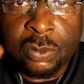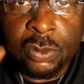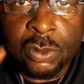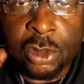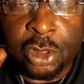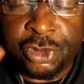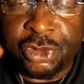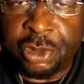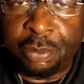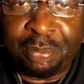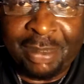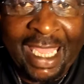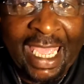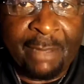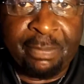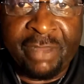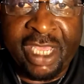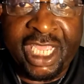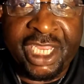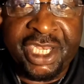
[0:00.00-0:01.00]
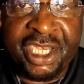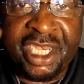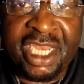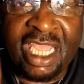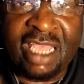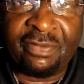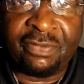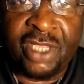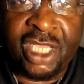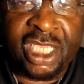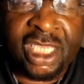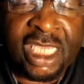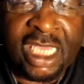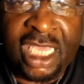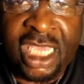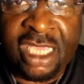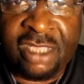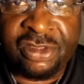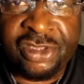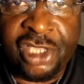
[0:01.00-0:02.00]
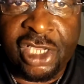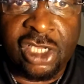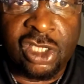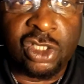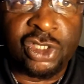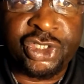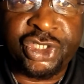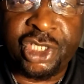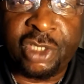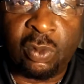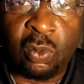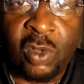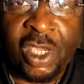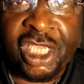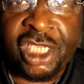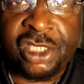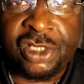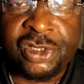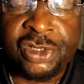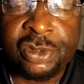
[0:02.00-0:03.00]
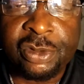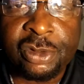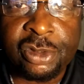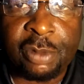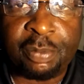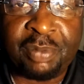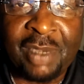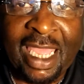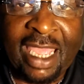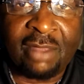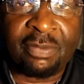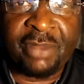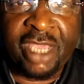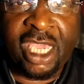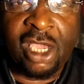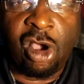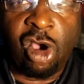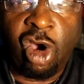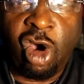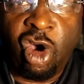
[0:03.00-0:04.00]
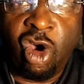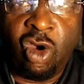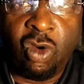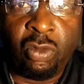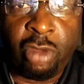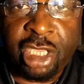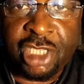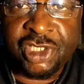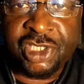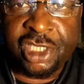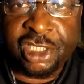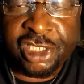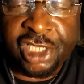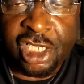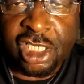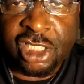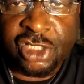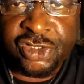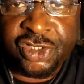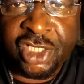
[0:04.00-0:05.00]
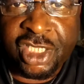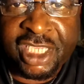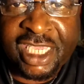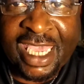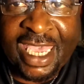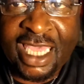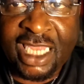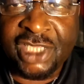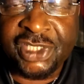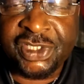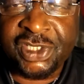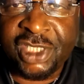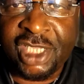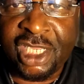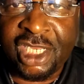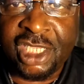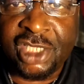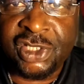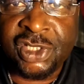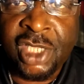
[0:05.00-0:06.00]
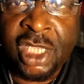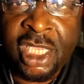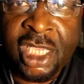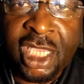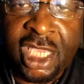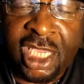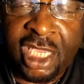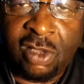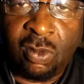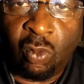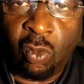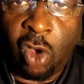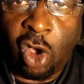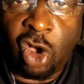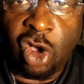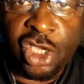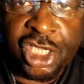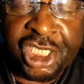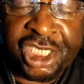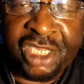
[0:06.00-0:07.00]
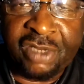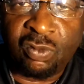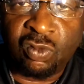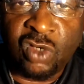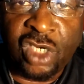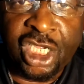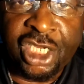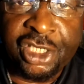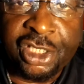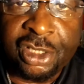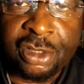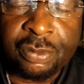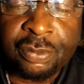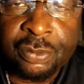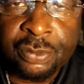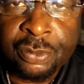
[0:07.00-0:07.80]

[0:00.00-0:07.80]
Because the black man never indulged in weights. The black man always indulged in calisthenics and walking and running.